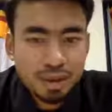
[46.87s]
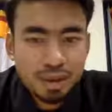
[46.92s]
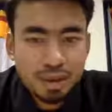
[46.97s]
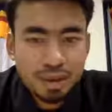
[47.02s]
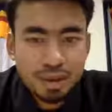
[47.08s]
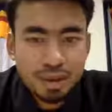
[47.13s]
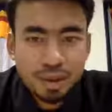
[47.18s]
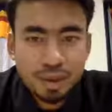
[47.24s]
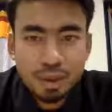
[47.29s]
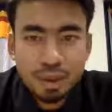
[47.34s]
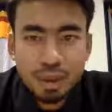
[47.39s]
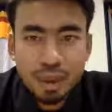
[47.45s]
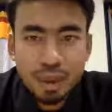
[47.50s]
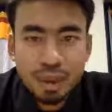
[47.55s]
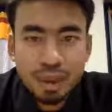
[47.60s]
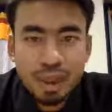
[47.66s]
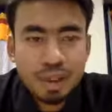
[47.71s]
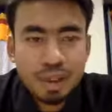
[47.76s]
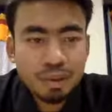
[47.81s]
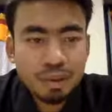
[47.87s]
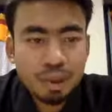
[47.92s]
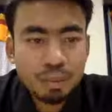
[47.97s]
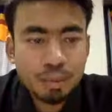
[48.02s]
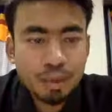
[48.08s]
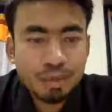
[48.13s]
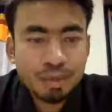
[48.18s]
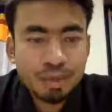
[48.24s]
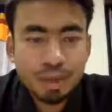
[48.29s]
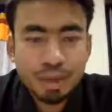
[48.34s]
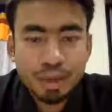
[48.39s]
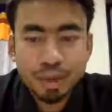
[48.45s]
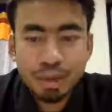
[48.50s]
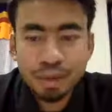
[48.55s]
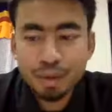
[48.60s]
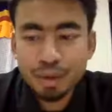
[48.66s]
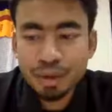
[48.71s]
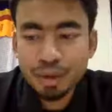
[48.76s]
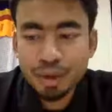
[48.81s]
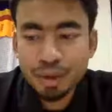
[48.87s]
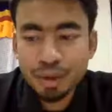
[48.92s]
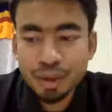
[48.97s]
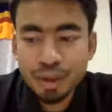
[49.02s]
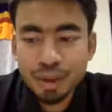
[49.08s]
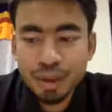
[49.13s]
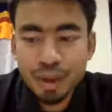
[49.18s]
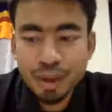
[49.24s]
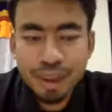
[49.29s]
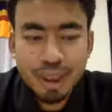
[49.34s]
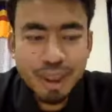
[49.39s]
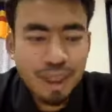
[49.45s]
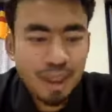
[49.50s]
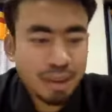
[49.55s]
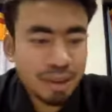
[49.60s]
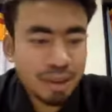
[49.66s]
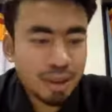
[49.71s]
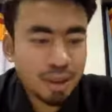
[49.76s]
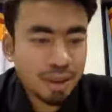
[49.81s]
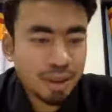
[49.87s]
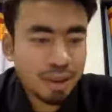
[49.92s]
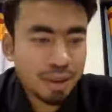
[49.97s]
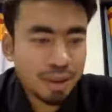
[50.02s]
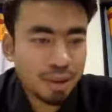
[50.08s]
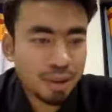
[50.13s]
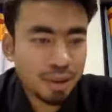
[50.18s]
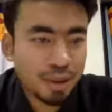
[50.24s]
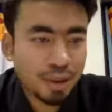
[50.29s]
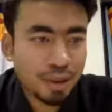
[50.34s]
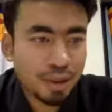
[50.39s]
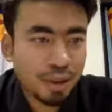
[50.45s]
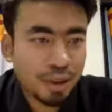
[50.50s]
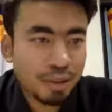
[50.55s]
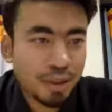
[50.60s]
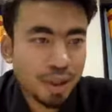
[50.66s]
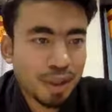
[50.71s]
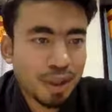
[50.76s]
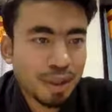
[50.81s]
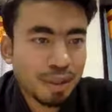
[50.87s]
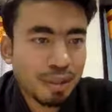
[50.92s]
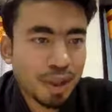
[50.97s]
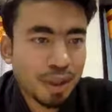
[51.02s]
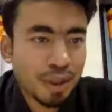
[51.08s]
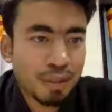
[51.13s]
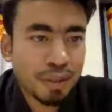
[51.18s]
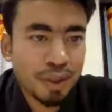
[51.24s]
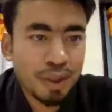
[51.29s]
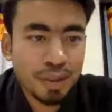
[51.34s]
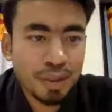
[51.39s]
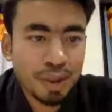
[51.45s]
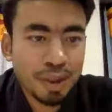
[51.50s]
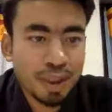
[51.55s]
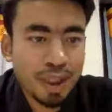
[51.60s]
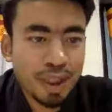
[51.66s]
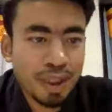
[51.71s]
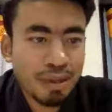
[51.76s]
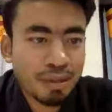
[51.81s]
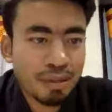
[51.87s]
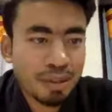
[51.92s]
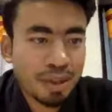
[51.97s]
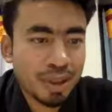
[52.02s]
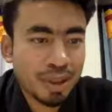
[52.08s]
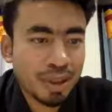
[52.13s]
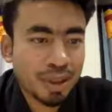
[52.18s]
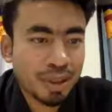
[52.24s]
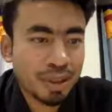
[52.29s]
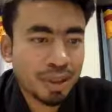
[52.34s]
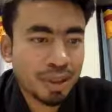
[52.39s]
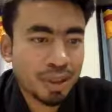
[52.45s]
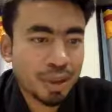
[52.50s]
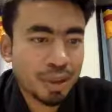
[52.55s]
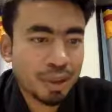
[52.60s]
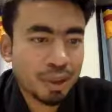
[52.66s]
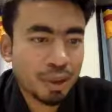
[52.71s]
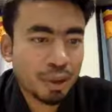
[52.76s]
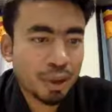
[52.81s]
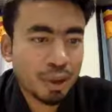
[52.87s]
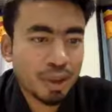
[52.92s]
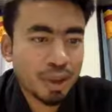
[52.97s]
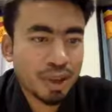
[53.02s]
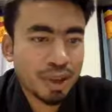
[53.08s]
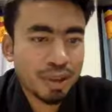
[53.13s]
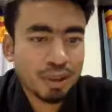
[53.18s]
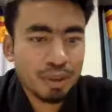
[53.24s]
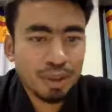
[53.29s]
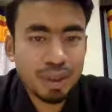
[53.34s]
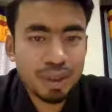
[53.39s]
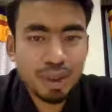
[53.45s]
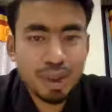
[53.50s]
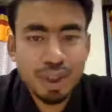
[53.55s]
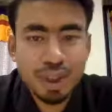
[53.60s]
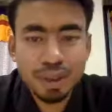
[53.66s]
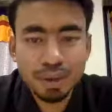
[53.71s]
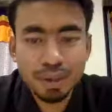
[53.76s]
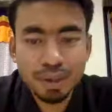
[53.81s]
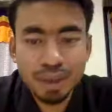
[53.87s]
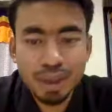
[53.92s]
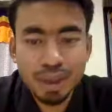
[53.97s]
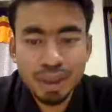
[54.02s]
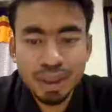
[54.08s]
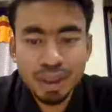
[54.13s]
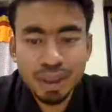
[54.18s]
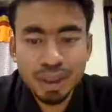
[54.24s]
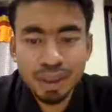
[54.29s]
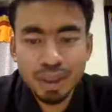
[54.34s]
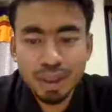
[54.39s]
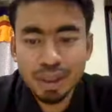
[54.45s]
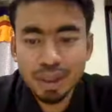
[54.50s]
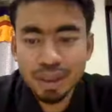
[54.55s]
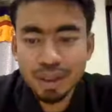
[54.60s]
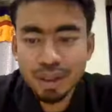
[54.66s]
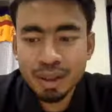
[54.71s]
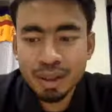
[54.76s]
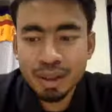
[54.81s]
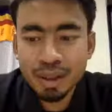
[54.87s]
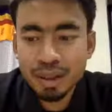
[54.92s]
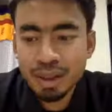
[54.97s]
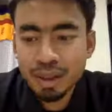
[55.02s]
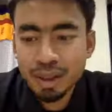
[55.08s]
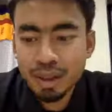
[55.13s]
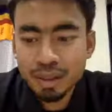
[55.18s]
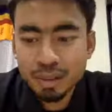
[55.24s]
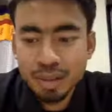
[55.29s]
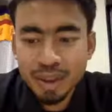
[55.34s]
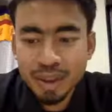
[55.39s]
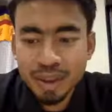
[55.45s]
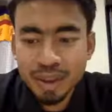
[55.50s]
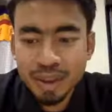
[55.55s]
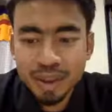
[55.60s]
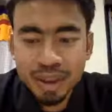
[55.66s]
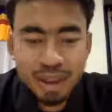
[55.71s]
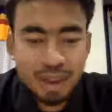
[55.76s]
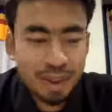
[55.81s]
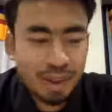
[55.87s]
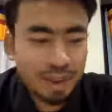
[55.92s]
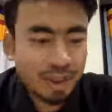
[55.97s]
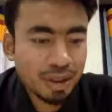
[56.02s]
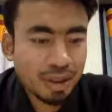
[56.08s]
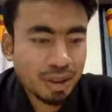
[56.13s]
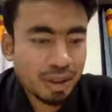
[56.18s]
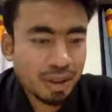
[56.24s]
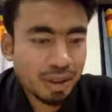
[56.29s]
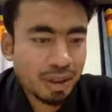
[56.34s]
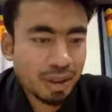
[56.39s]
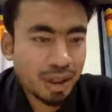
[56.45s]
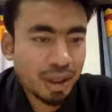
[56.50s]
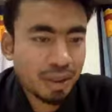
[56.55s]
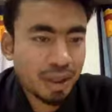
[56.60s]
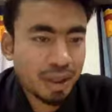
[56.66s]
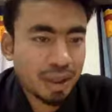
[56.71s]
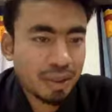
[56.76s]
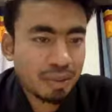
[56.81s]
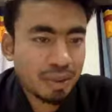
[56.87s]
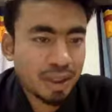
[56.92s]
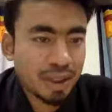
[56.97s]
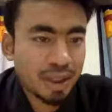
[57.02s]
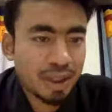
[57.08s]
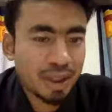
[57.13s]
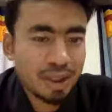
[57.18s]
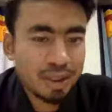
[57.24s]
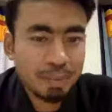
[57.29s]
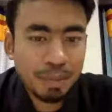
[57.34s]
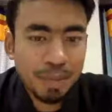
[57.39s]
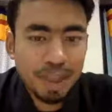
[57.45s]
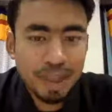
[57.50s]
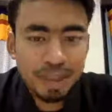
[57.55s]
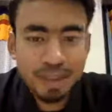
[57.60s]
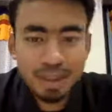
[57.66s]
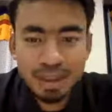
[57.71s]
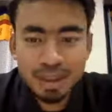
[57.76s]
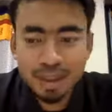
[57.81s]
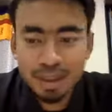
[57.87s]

So we are now open for question and answers. So if any of our viewers have questions with regard to the presentation that has been just made,